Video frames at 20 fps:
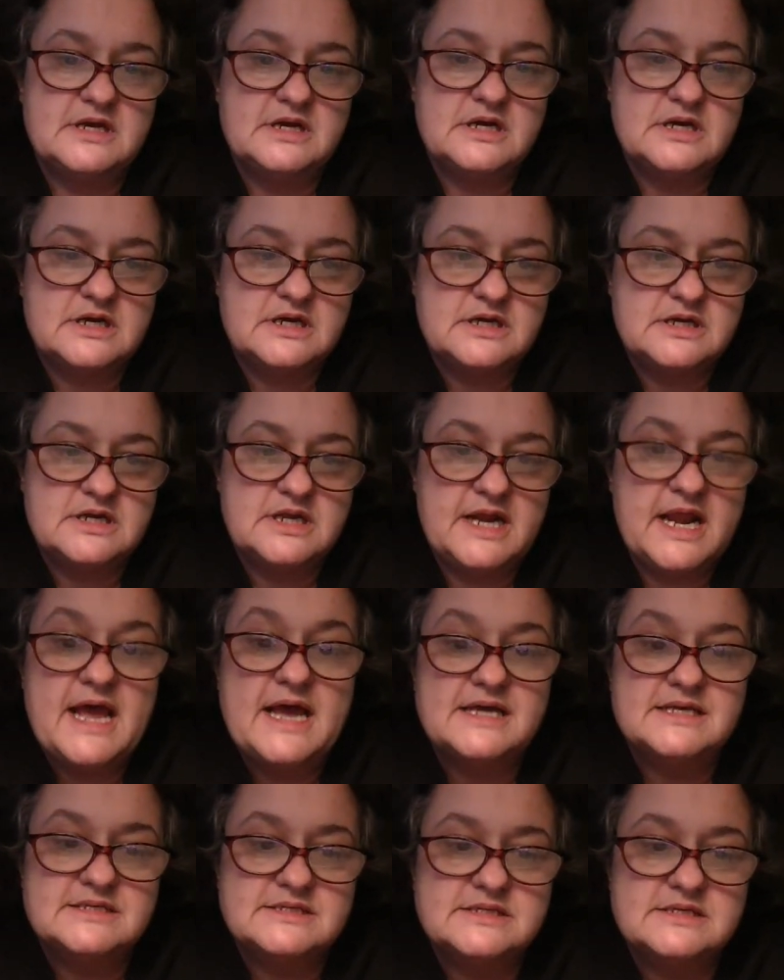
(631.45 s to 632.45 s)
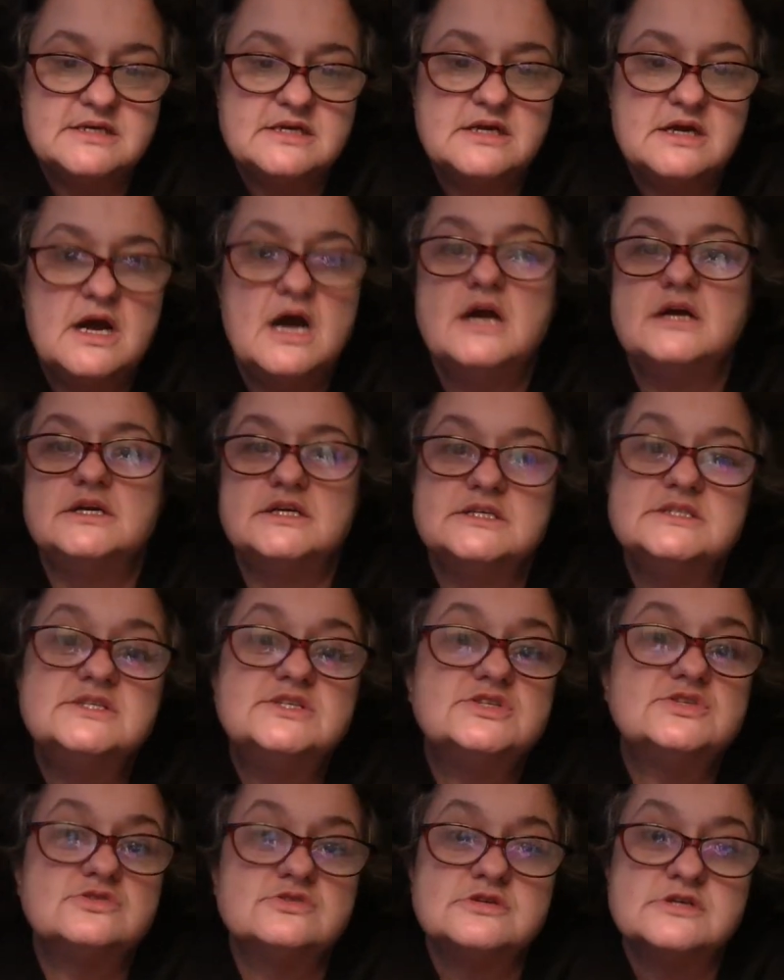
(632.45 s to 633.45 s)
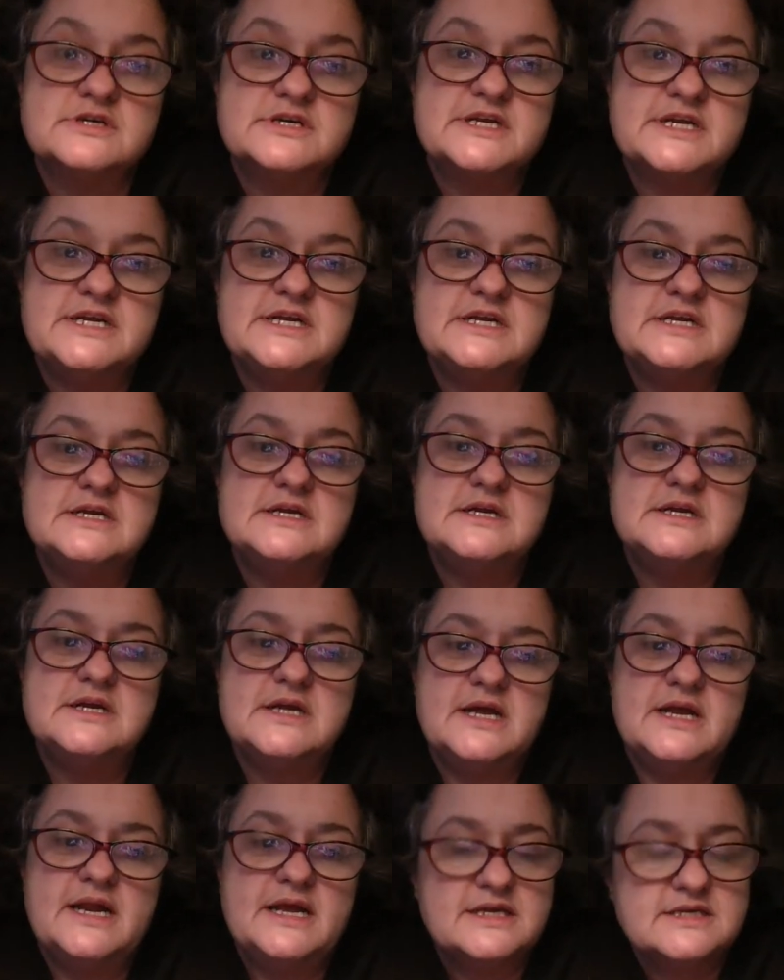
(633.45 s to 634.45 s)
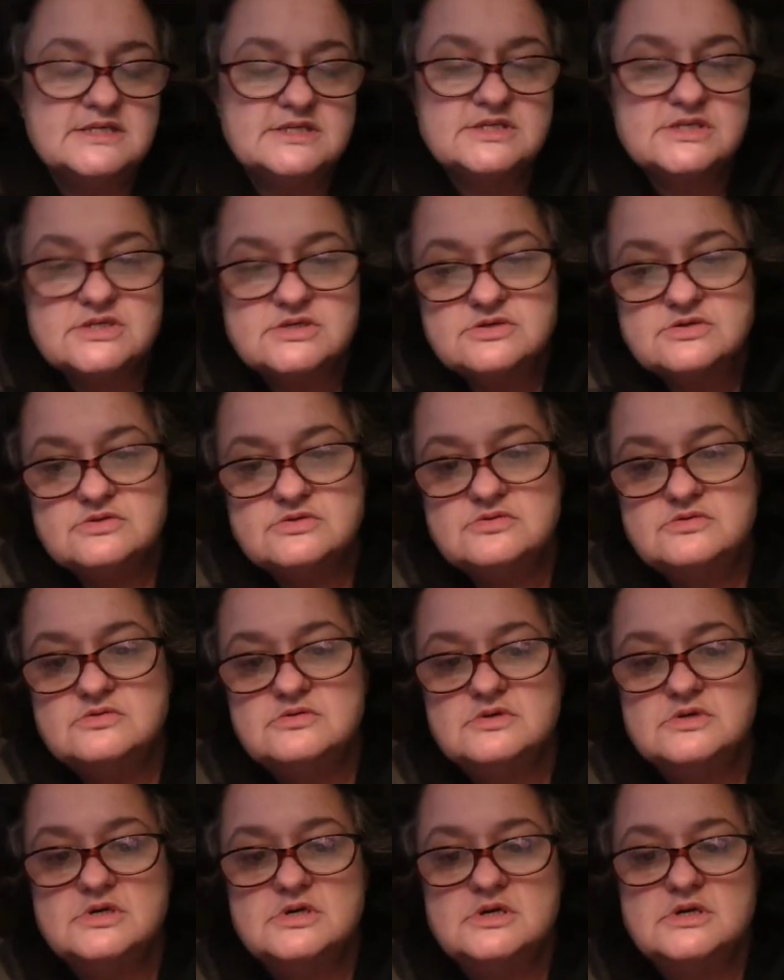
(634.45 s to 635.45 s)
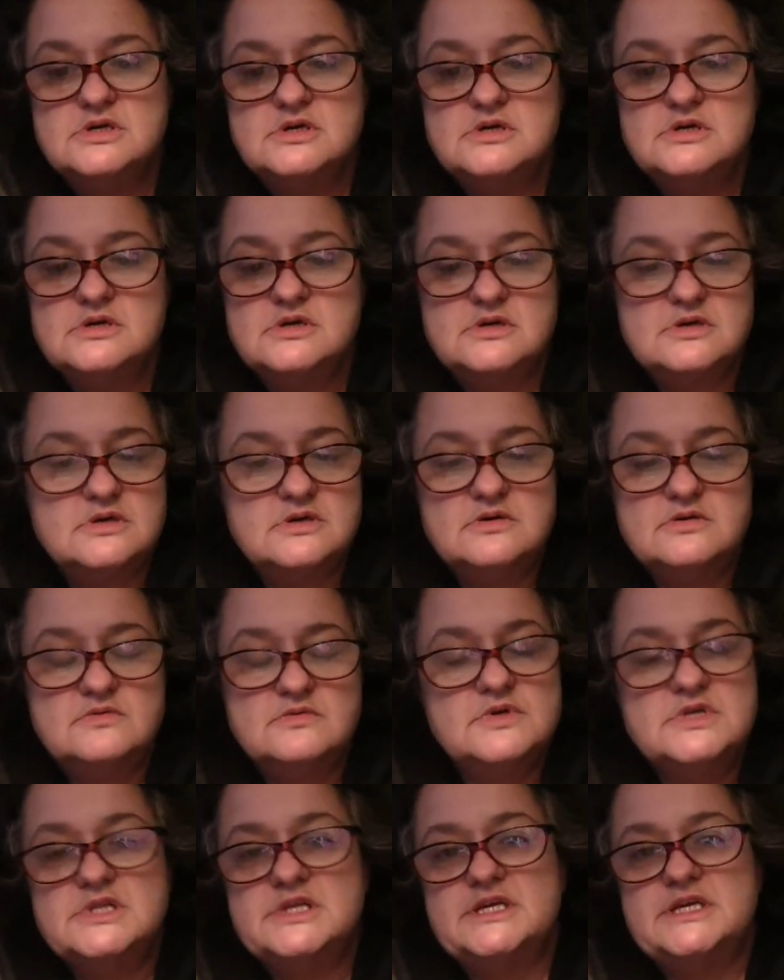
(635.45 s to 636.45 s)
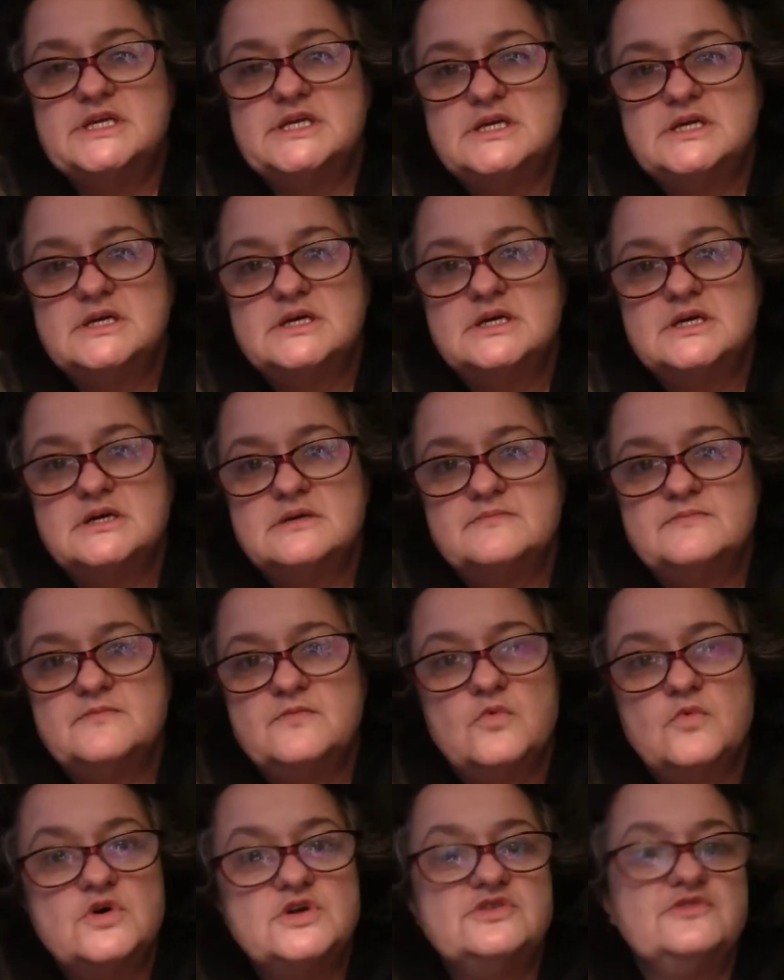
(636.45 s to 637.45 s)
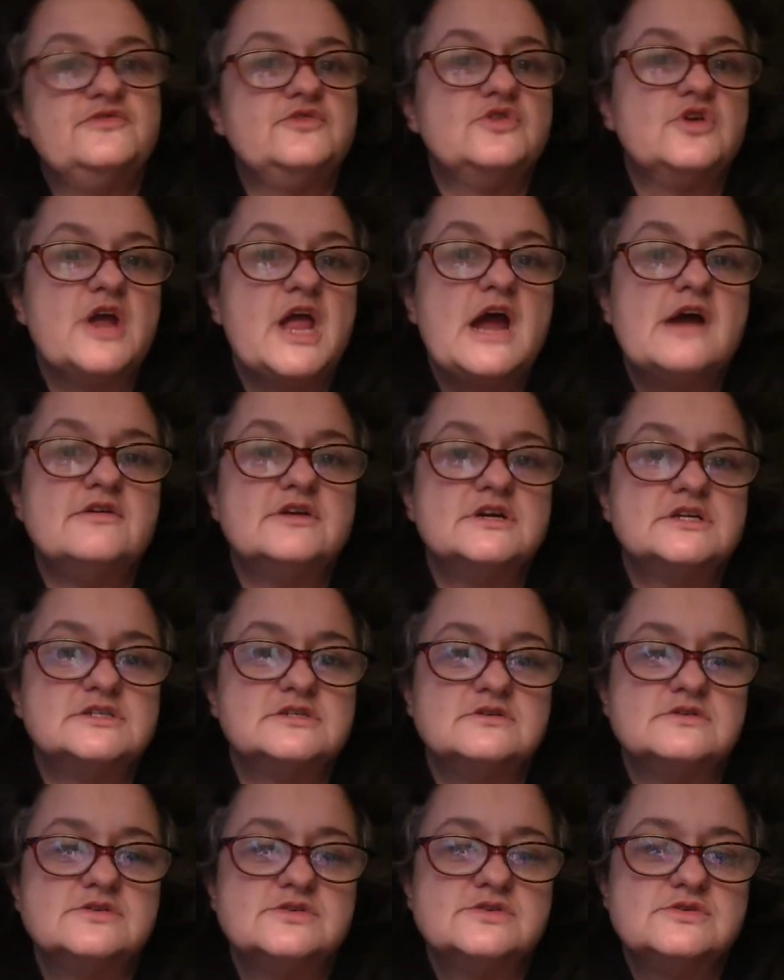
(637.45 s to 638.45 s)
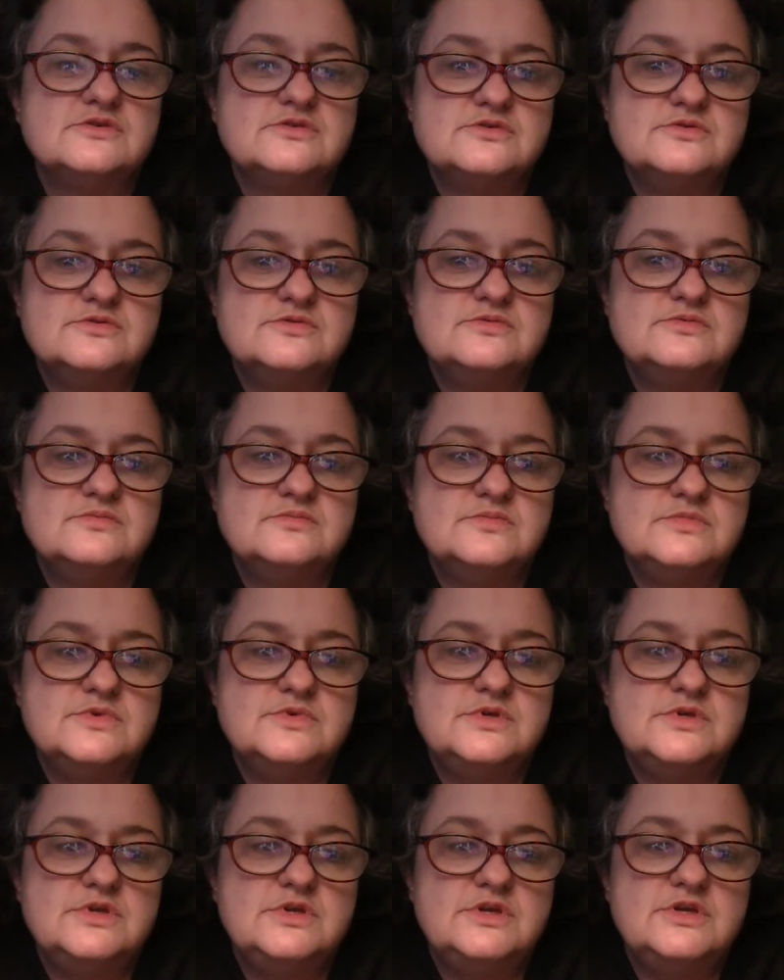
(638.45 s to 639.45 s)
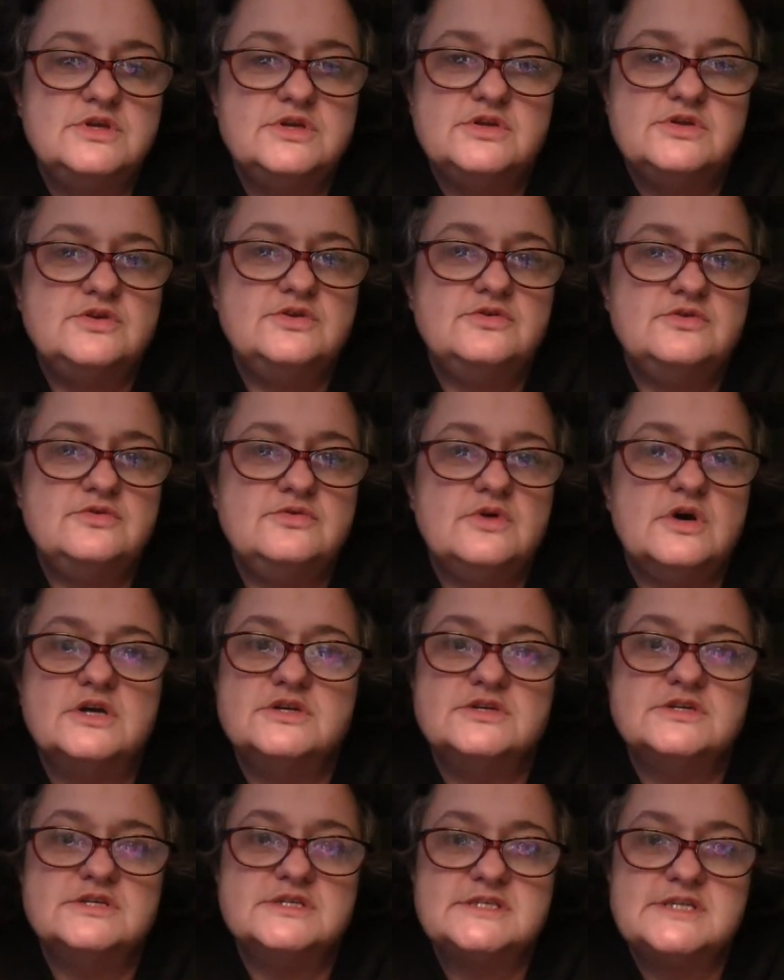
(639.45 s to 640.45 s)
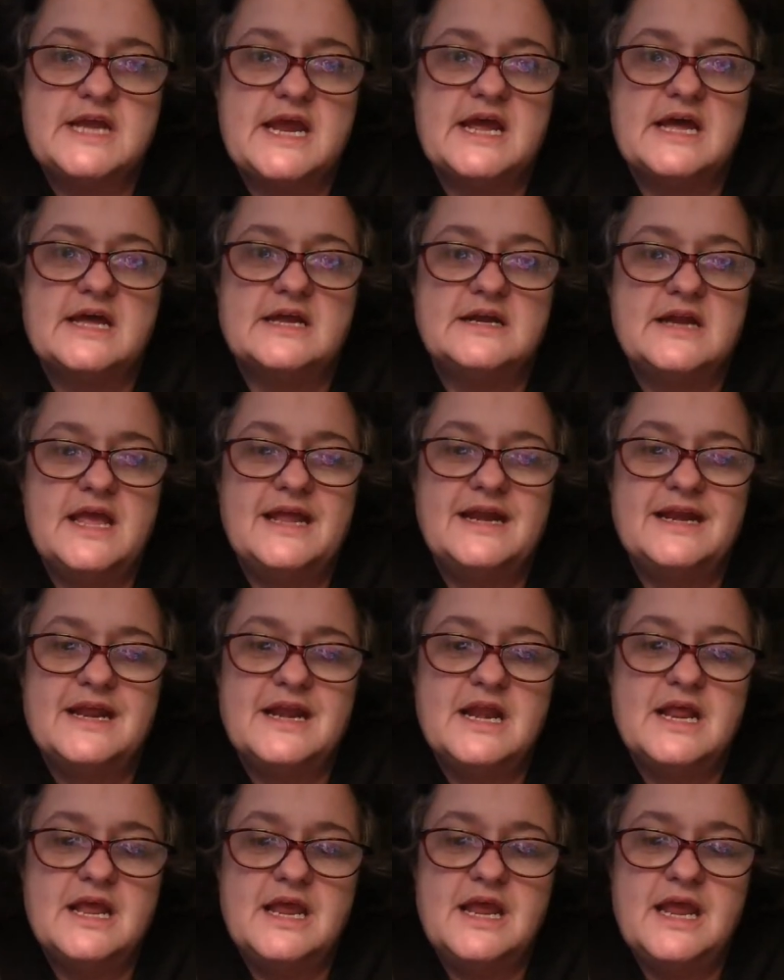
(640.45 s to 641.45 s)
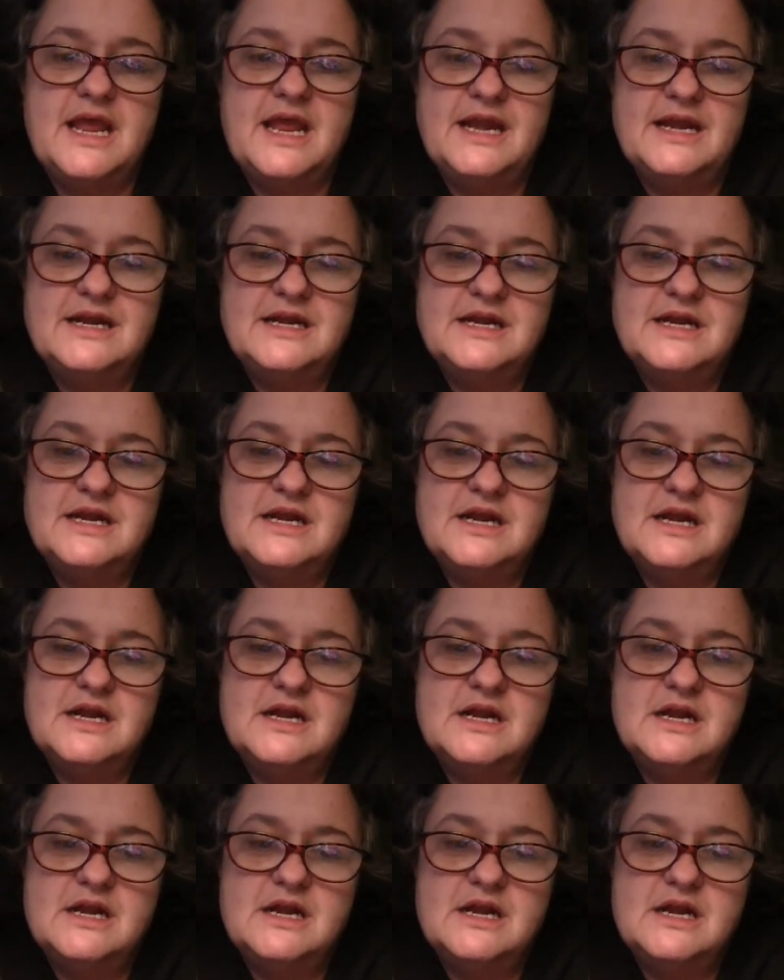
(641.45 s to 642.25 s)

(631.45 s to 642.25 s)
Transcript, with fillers: Uh, it has a good story. It has two really wonderful characters who you you understand and it in